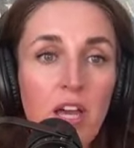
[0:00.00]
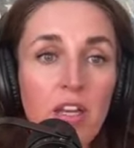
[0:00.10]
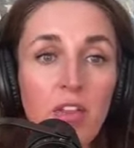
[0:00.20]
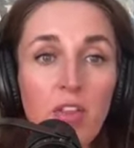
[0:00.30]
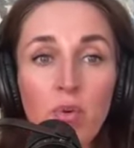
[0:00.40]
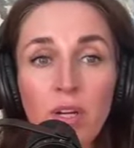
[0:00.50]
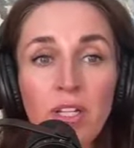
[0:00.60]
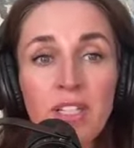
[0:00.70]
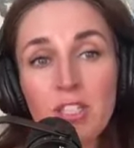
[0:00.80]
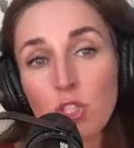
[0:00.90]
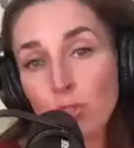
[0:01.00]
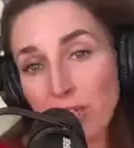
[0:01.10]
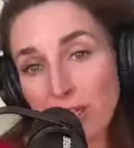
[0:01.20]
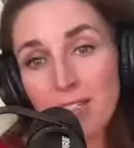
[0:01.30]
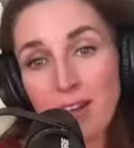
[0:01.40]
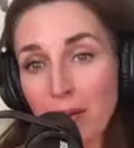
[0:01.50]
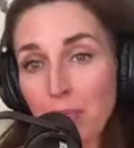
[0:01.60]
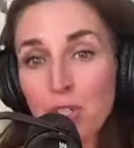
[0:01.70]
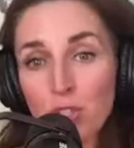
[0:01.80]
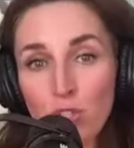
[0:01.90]
Another one is screen time
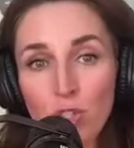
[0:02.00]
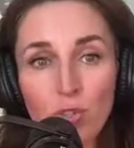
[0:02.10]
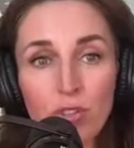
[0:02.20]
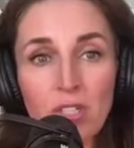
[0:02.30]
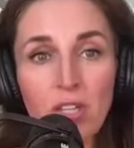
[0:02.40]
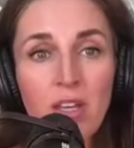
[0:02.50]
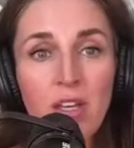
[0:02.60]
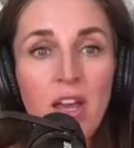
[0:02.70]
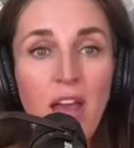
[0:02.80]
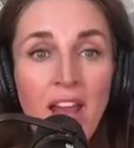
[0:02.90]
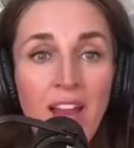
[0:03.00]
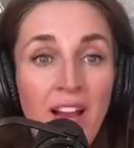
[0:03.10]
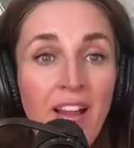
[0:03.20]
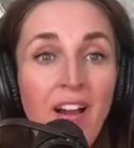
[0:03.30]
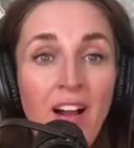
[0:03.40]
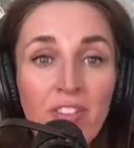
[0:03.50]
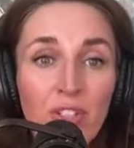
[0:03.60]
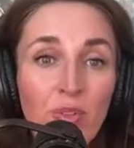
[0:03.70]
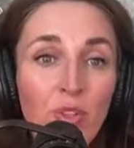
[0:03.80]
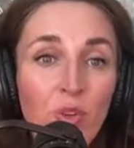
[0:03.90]
concerns. AI
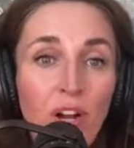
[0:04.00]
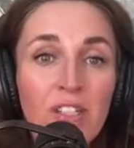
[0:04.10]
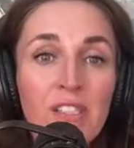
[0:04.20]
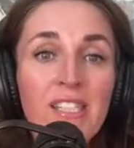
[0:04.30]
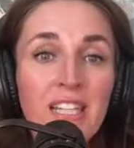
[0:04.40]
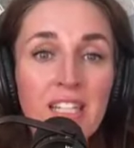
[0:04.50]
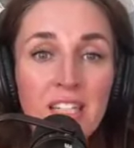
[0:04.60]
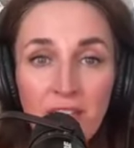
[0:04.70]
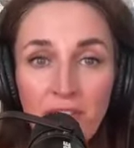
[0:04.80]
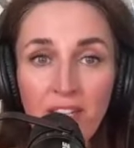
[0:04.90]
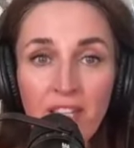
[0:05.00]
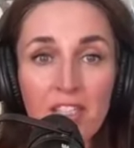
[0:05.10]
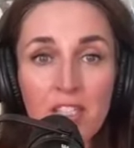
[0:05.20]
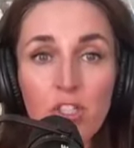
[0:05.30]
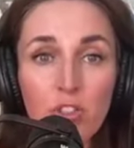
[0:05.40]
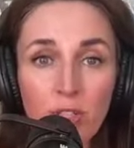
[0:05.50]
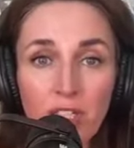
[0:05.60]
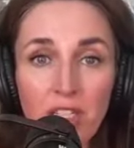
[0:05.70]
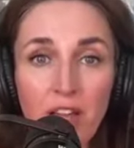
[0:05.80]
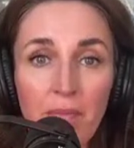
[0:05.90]
often requires significant screen
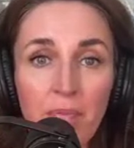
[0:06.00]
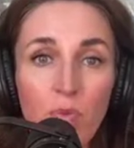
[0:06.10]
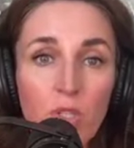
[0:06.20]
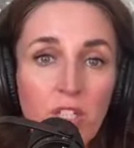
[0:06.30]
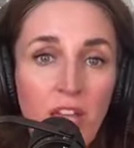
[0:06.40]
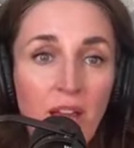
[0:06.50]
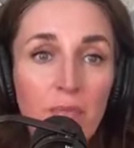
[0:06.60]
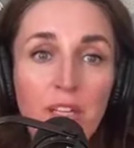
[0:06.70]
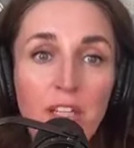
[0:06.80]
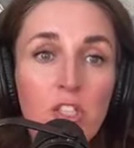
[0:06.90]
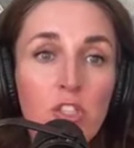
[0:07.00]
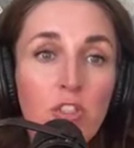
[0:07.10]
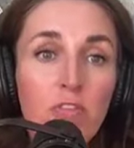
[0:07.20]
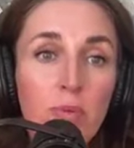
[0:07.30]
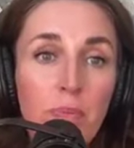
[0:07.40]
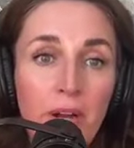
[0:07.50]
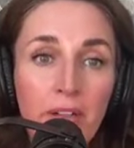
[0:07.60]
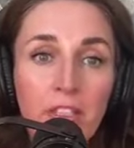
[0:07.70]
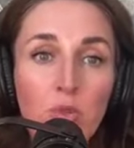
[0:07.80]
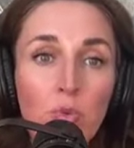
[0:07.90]
time, which can be a concern for
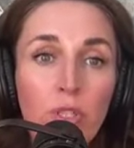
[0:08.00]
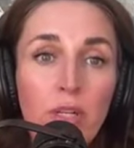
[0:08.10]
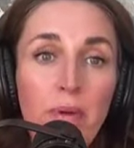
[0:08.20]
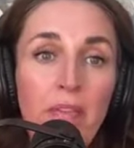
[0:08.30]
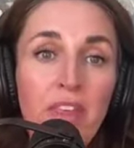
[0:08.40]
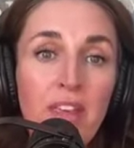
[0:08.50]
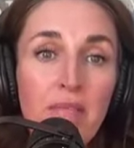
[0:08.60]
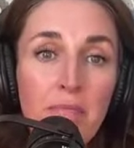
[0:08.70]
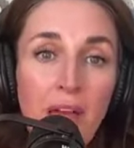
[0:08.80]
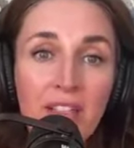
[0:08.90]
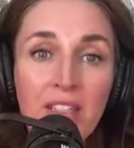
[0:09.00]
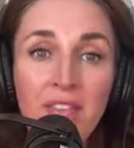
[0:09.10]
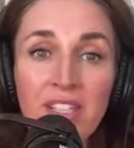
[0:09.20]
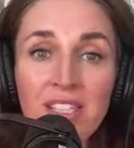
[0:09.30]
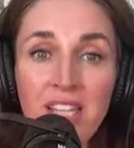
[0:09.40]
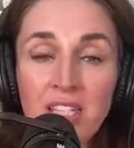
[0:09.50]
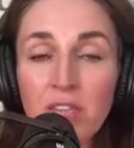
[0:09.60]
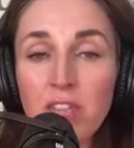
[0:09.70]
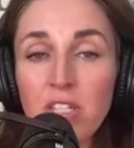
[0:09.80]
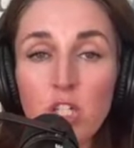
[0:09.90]
parents worried about the impact of
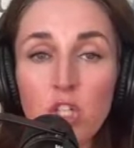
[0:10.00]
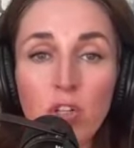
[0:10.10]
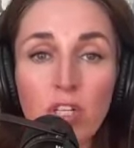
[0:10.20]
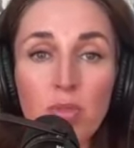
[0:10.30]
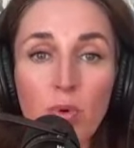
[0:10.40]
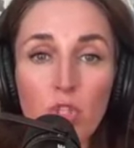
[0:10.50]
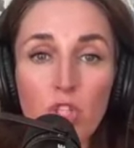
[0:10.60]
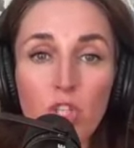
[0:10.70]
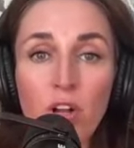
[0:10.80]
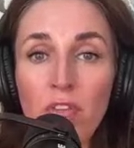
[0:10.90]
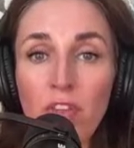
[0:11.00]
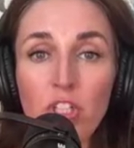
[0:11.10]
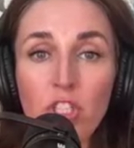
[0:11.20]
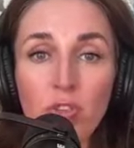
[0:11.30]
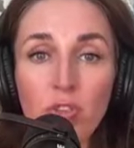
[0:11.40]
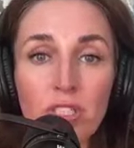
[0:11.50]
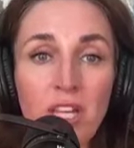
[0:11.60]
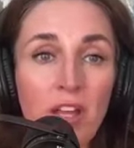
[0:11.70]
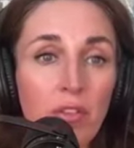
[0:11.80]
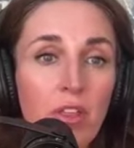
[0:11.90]
excessive digital exposure on their children's
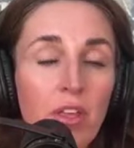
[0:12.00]
health,